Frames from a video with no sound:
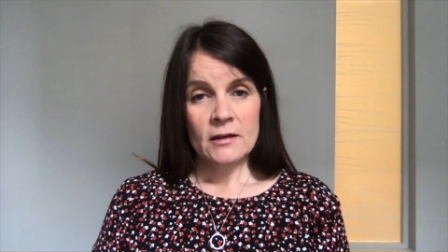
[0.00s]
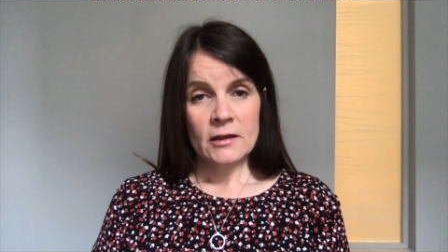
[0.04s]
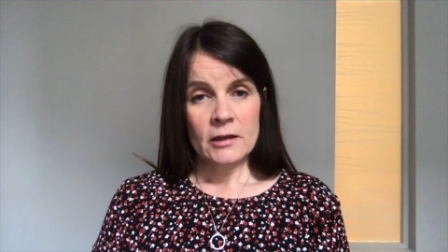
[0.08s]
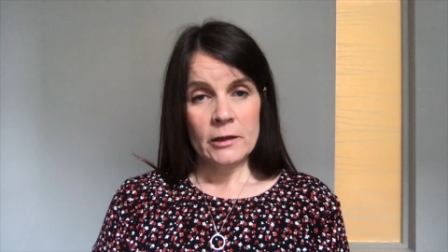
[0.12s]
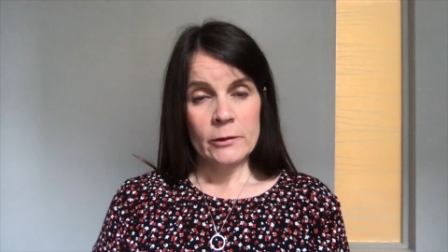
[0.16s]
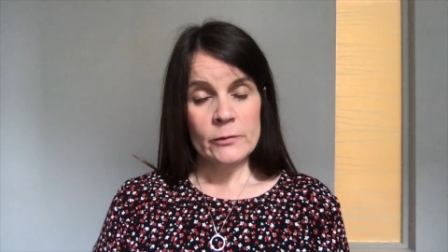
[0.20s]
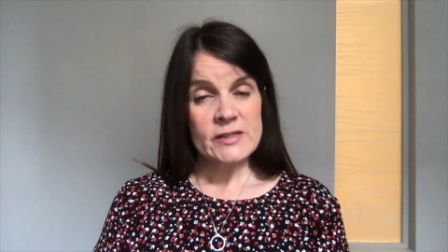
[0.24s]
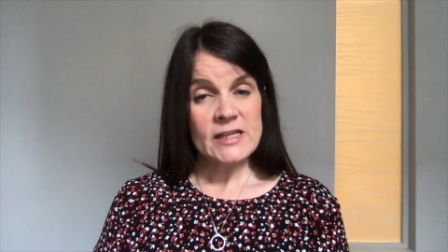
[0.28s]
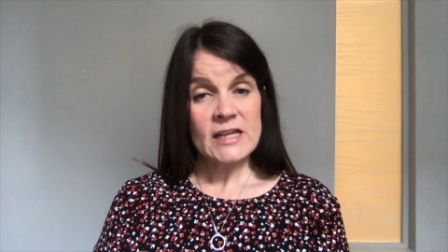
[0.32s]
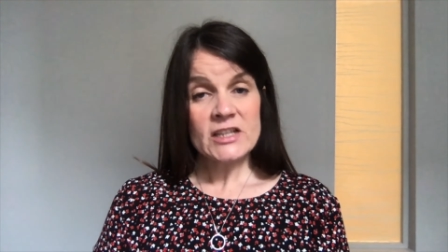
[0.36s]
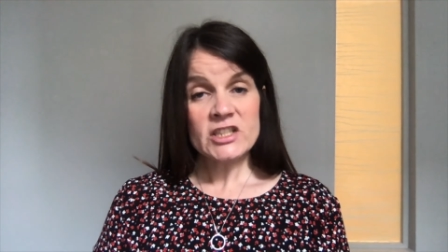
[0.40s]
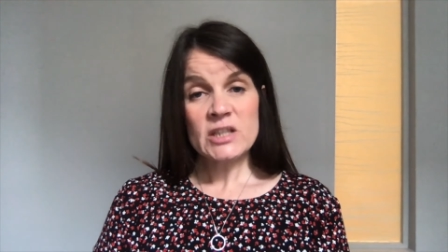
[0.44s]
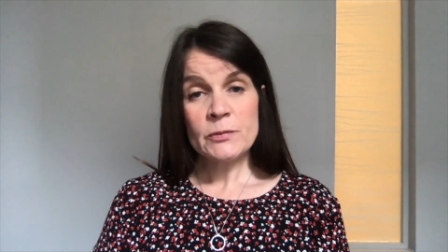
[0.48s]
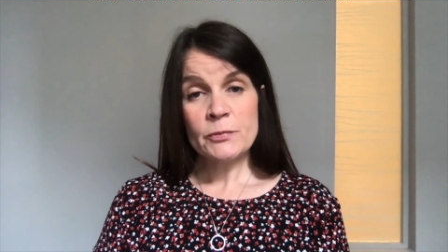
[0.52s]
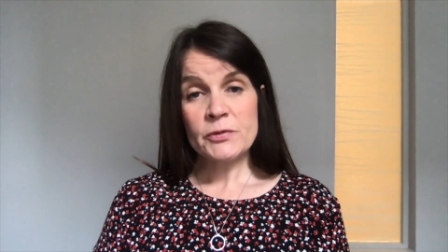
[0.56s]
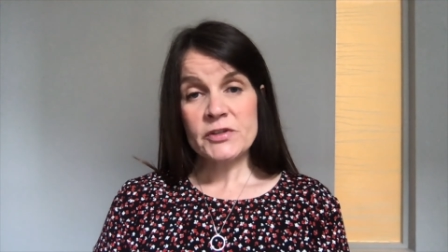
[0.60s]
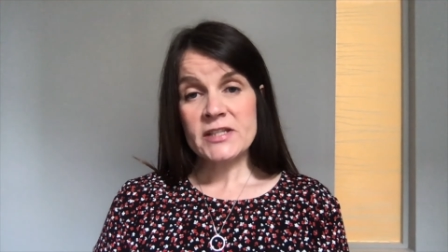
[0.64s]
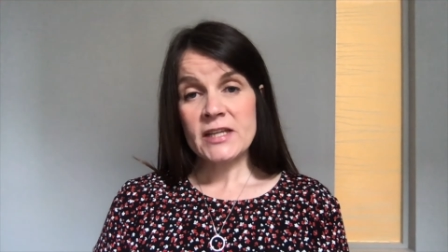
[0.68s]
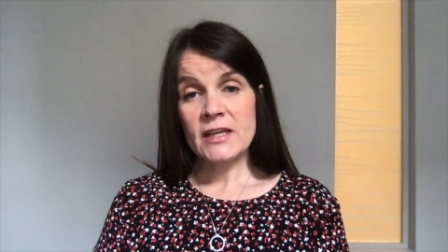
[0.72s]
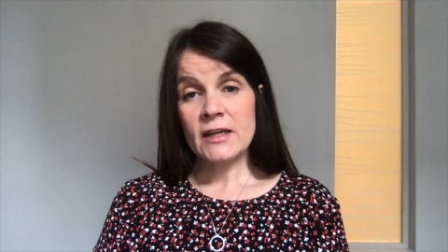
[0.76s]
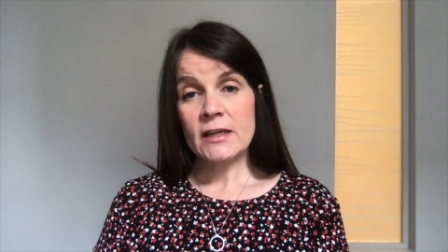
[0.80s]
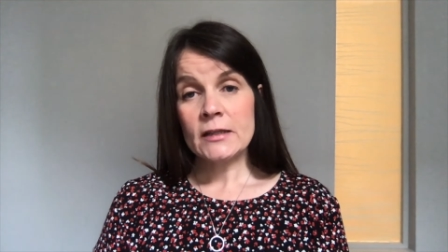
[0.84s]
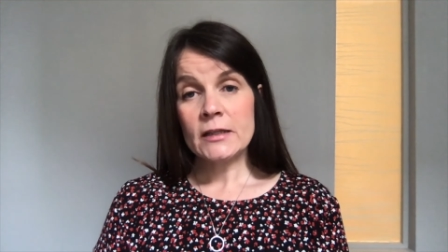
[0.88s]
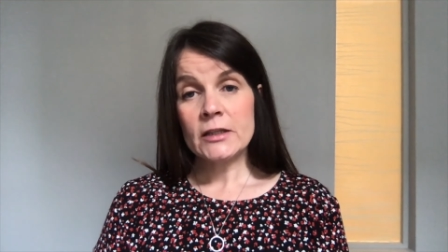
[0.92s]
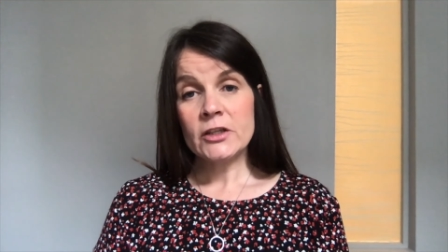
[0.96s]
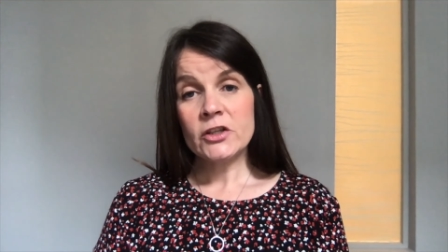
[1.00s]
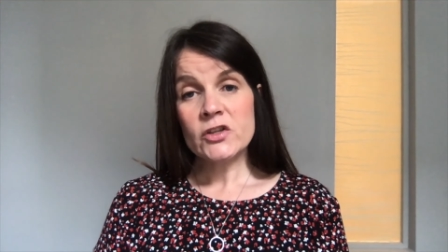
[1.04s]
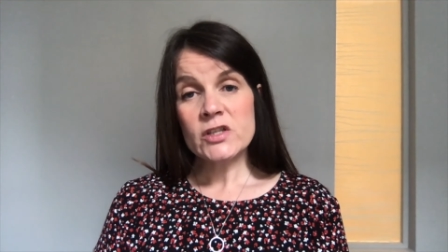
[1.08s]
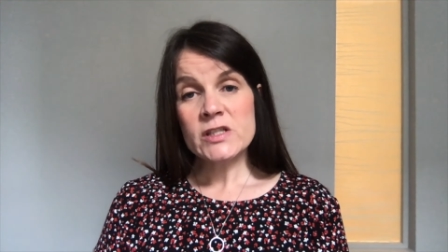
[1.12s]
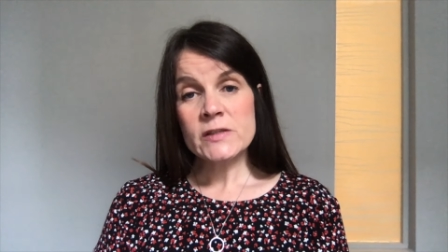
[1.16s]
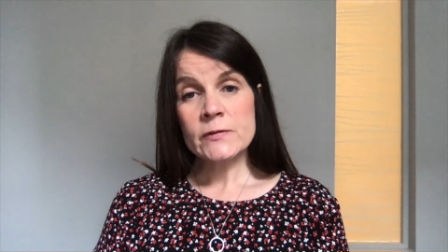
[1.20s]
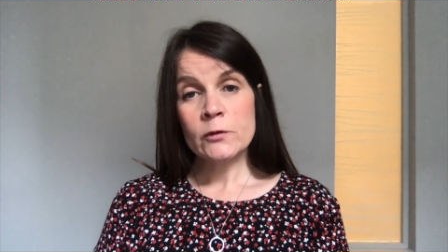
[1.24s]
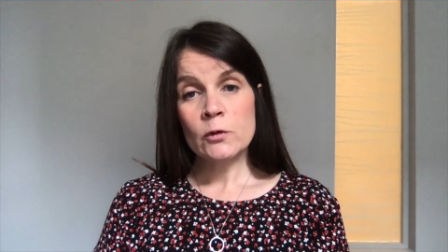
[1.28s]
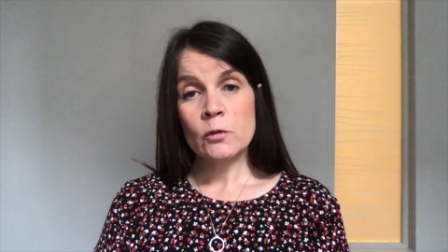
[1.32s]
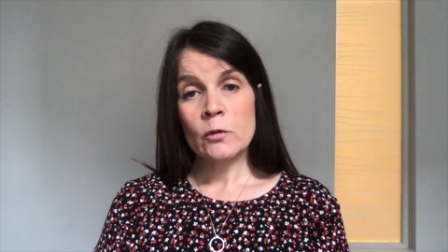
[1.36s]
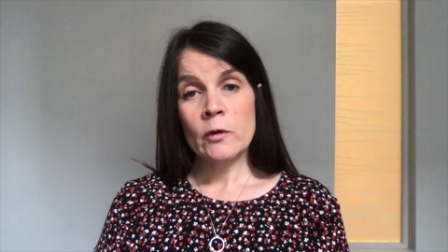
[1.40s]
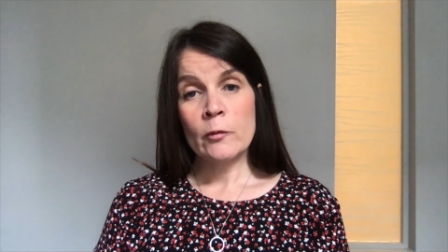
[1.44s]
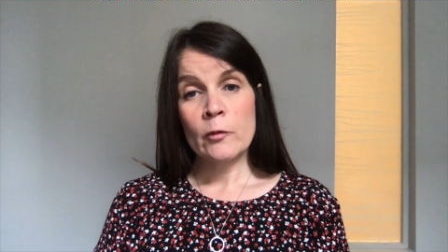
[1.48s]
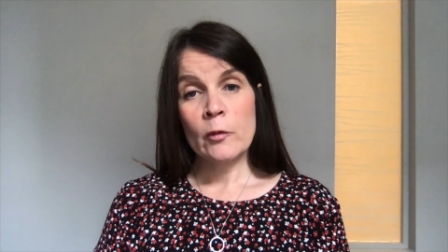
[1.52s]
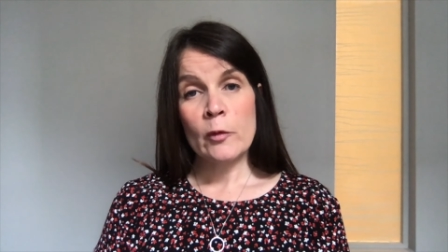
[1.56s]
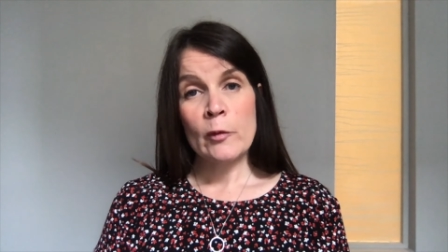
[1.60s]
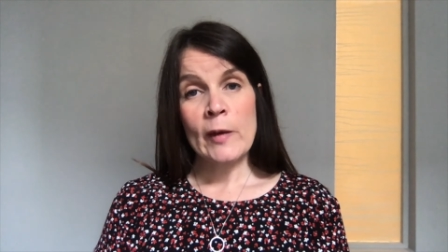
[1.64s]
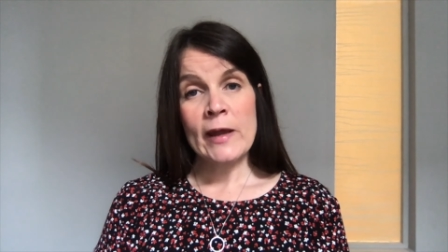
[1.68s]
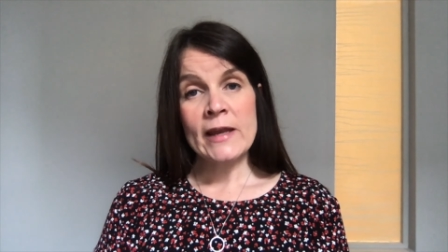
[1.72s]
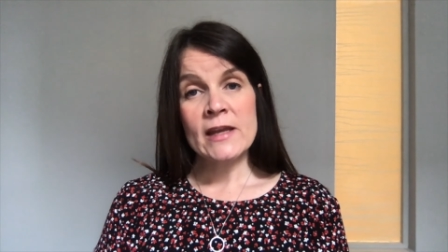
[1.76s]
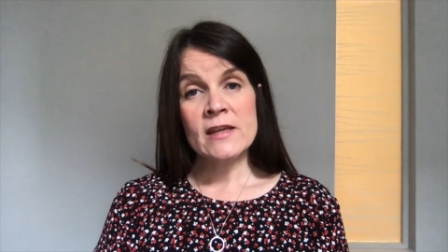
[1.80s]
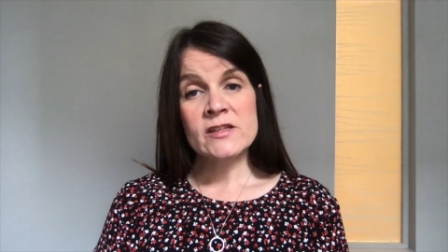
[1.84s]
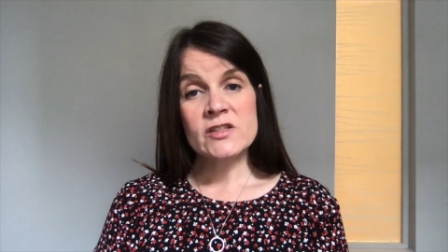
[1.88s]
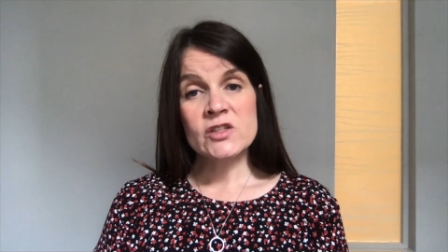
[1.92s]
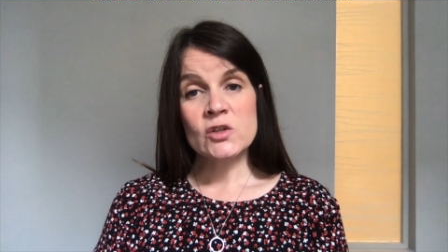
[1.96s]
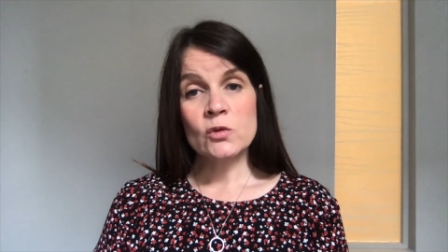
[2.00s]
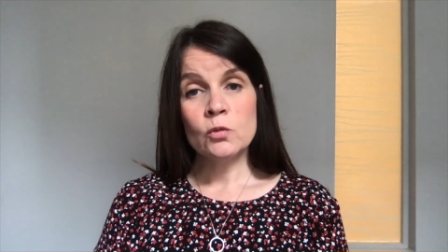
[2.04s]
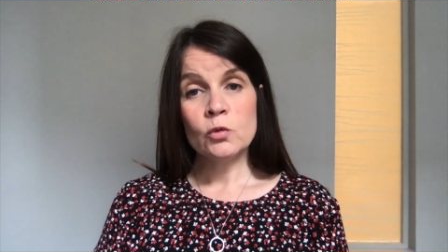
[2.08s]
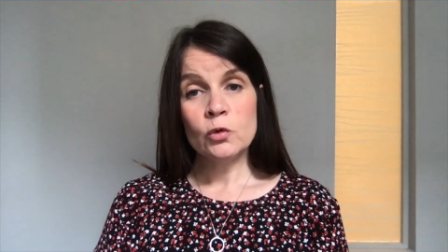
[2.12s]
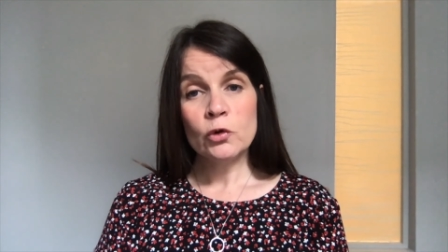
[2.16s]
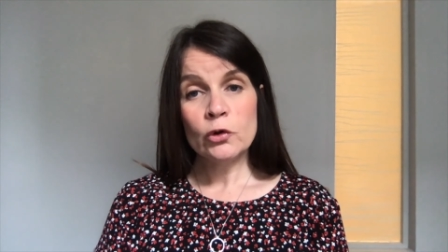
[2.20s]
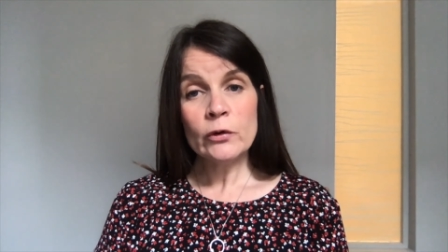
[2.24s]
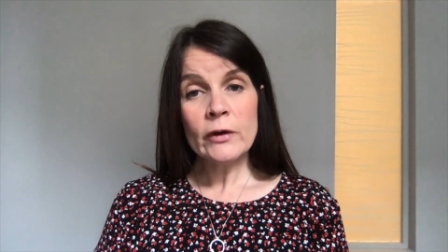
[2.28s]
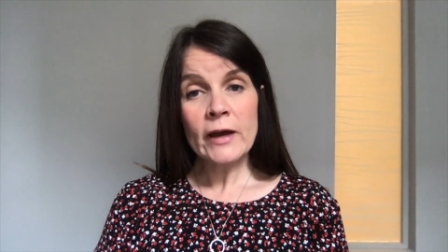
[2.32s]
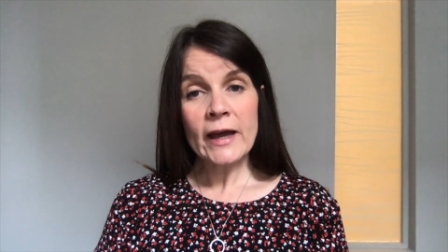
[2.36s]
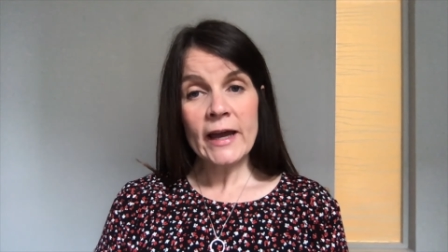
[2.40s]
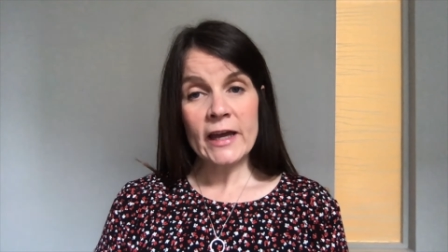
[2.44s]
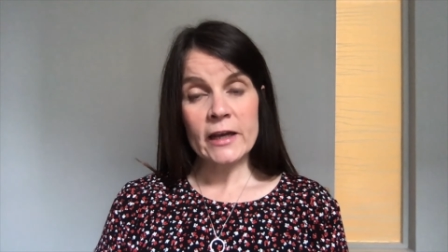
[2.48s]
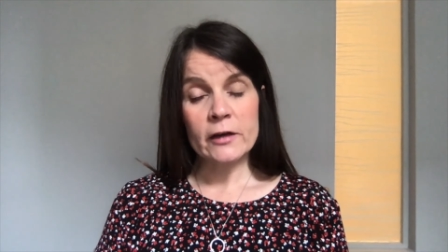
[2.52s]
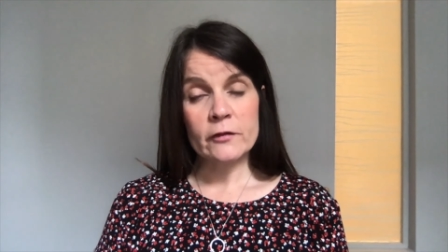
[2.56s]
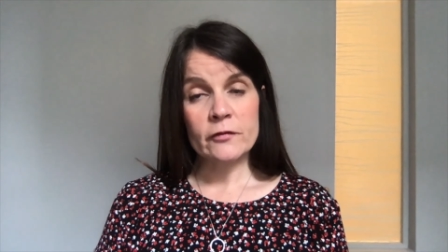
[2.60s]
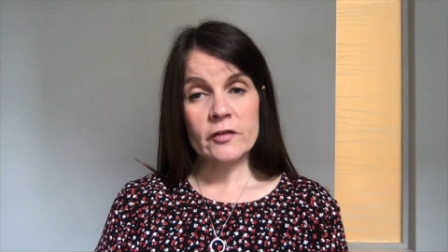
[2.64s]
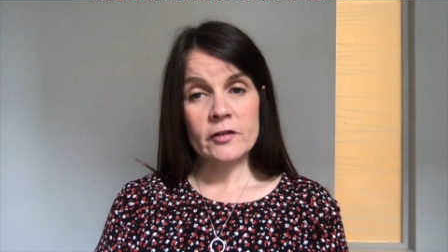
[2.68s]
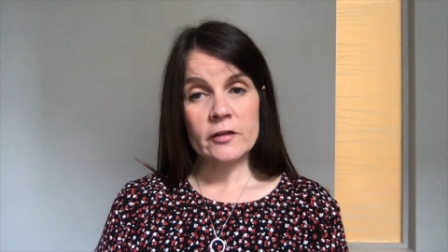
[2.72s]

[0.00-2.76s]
It was actually particularly useful when we went into Wuhan